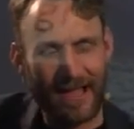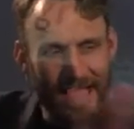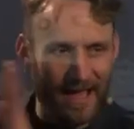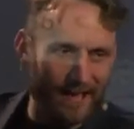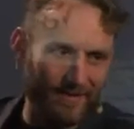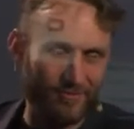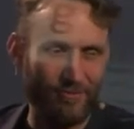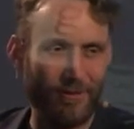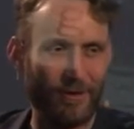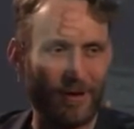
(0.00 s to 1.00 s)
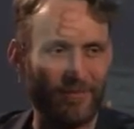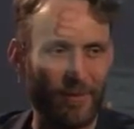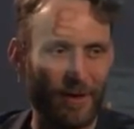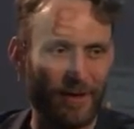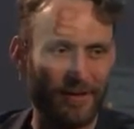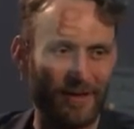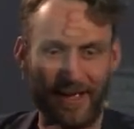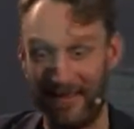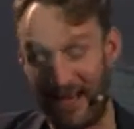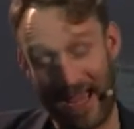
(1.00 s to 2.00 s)
and real-life work?
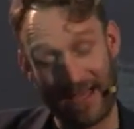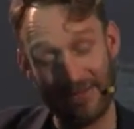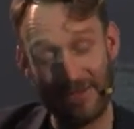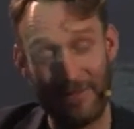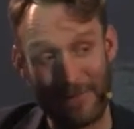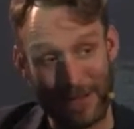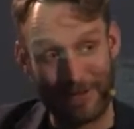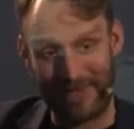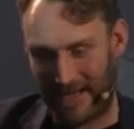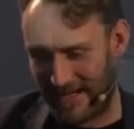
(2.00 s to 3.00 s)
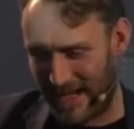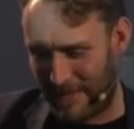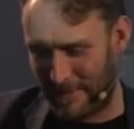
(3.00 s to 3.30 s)
And then how do you plug that gap?